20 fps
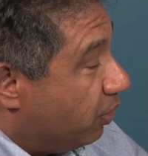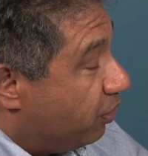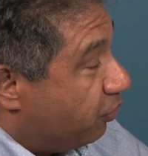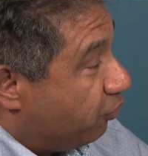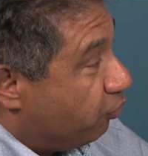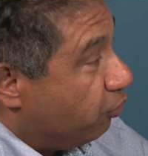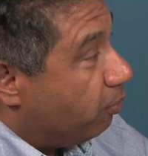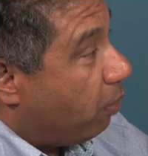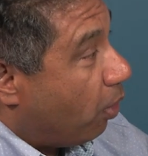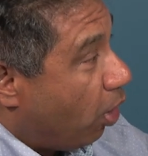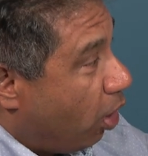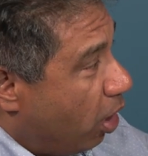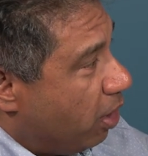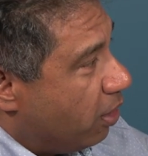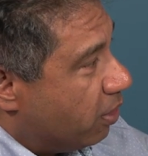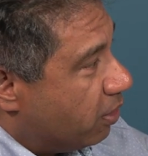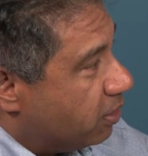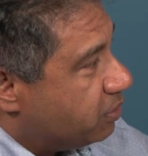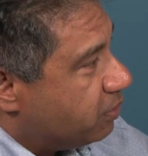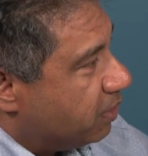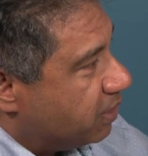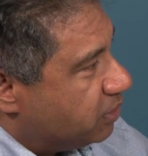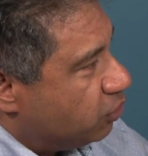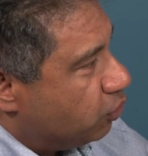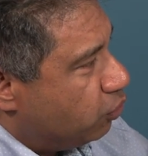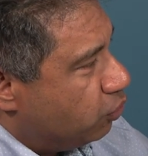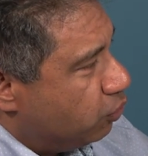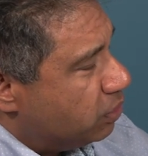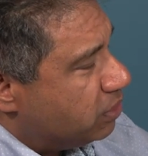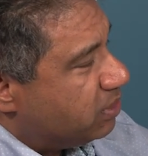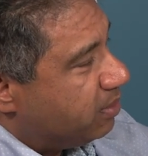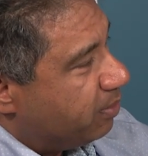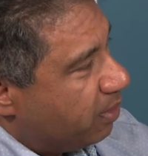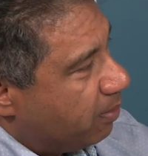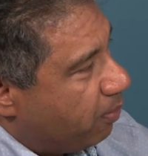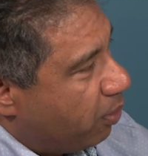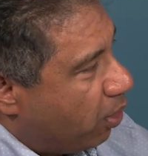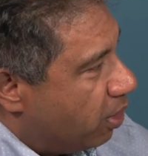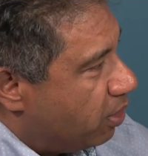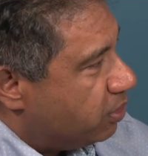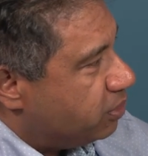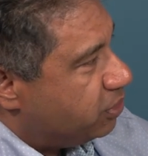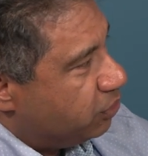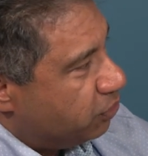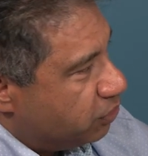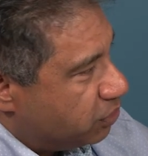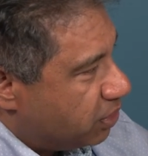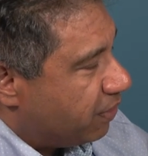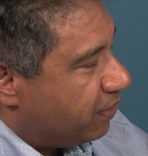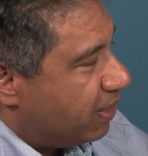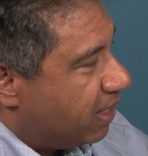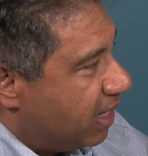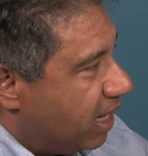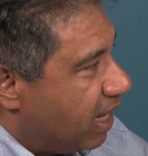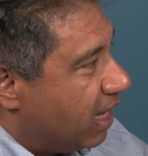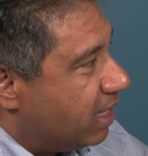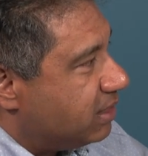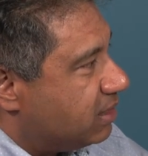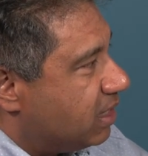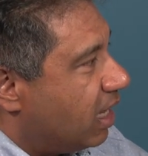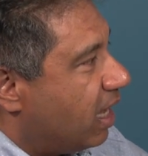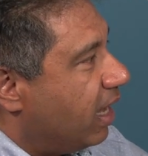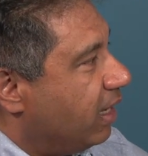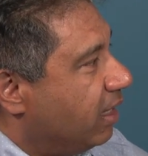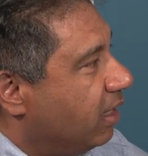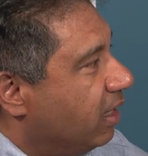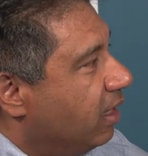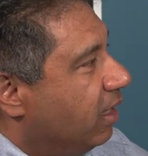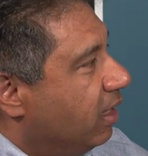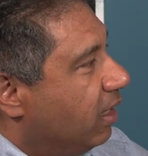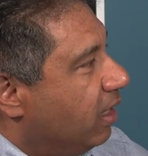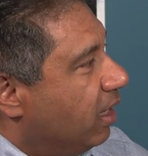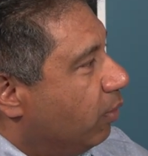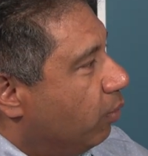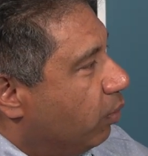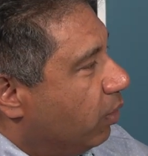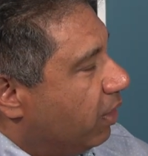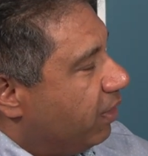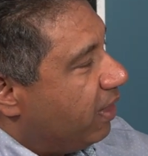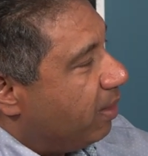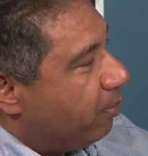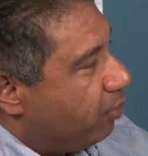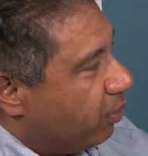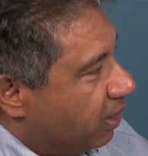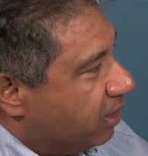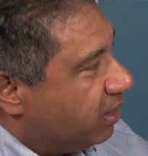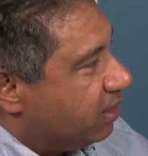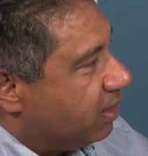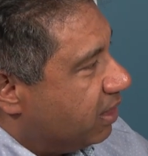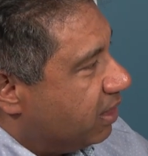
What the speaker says: through partners, right? So who are some of the partners you use on the AI side, and what do they bring to the